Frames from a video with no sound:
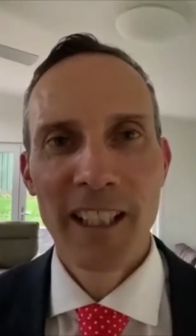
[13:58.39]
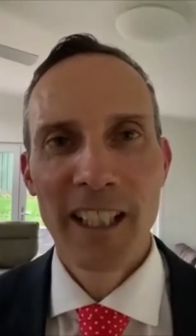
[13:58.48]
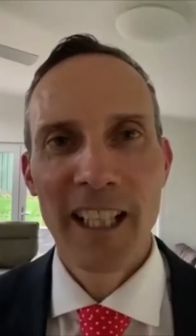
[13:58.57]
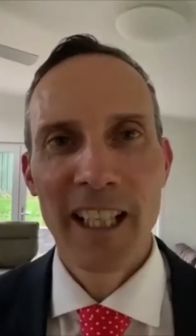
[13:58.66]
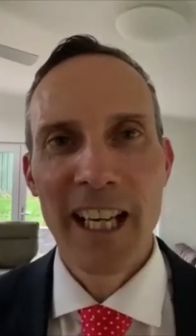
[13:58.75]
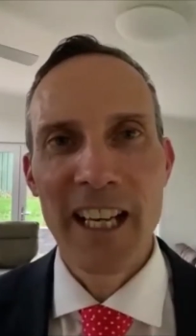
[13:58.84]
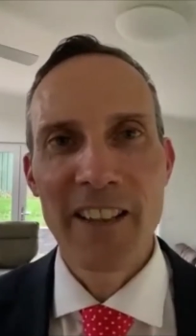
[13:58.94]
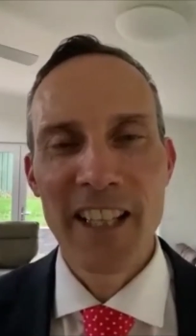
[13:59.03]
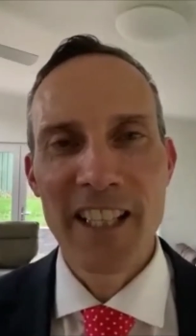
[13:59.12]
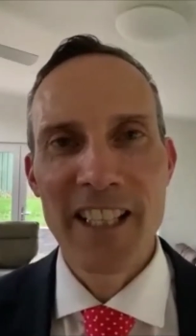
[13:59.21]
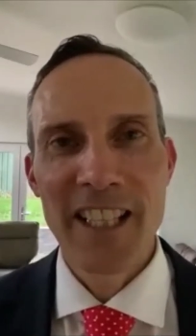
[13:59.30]
and
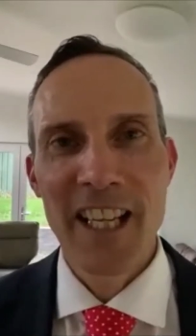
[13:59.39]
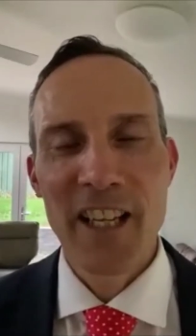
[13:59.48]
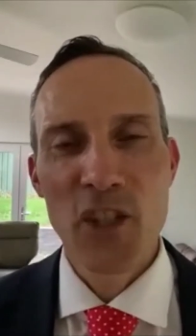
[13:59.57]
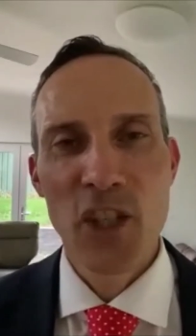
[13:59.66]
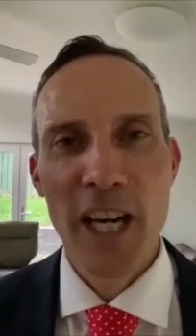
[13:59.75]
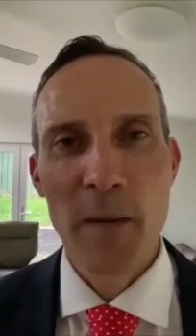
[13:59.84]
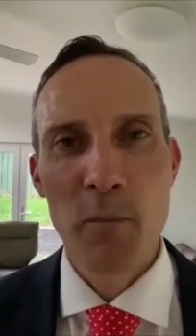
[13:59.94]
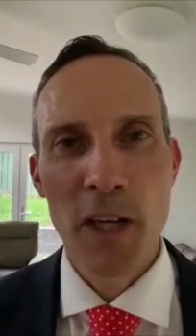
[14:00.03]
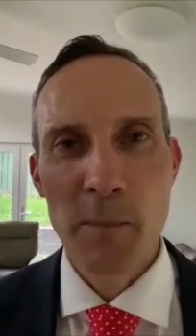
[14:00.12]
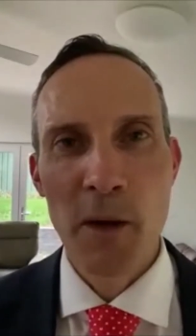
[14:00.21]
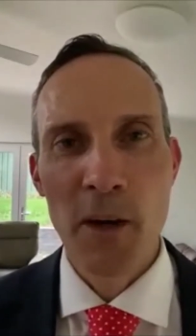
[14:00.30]
that shared
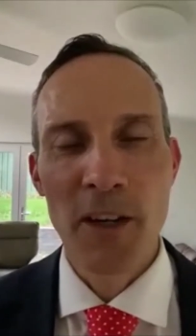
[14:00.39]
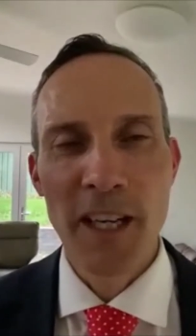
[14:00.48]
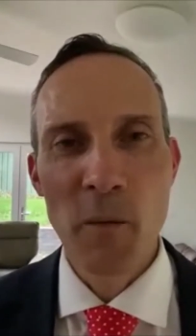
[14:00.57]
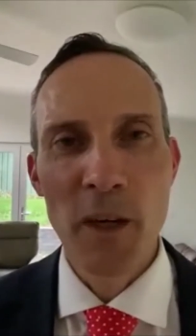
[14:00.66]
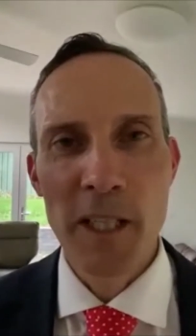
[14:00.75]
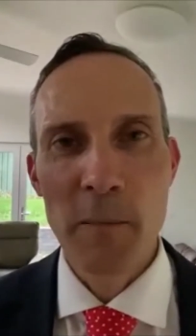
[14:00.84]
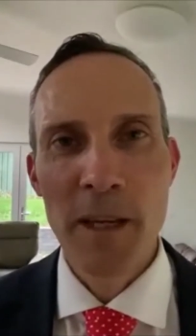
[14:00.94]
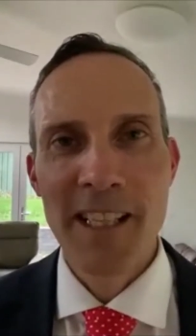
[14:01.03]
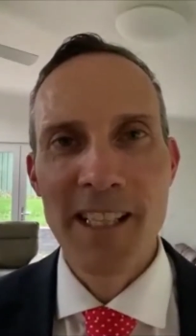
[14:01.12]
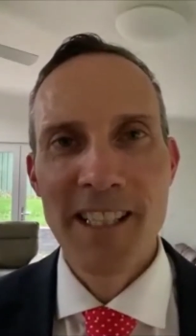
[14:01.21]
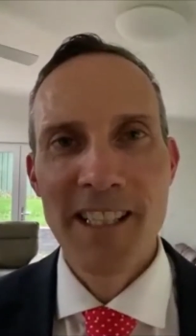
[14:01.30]
prosperity works
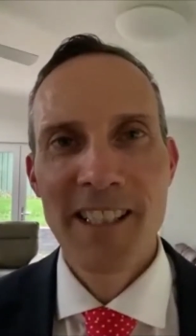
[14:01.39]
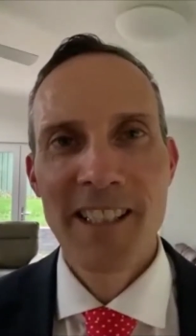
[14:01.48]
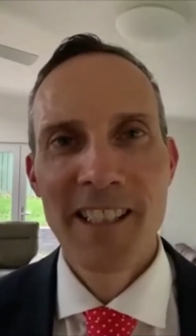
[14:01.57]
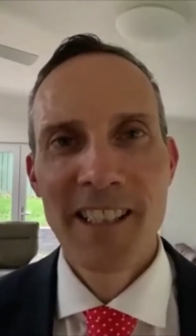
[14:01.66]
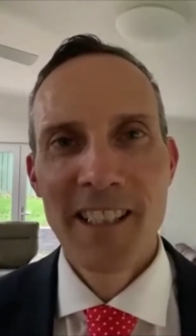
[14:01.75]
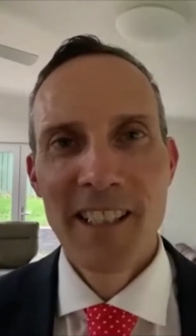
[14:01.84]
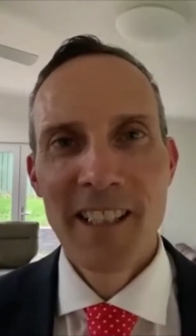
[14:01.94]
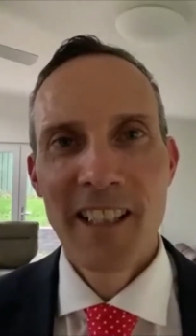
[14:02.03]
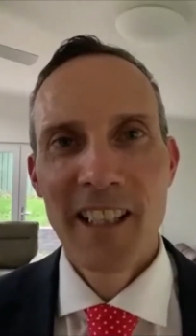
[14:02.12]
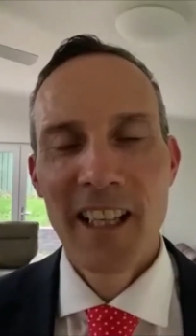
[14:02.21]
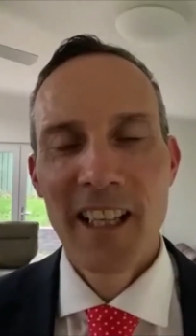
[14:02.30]
best.
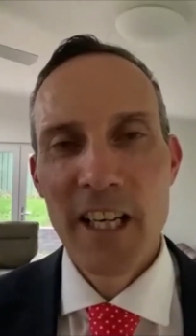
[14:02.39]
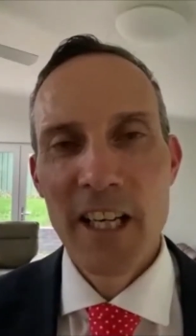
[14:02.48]
And in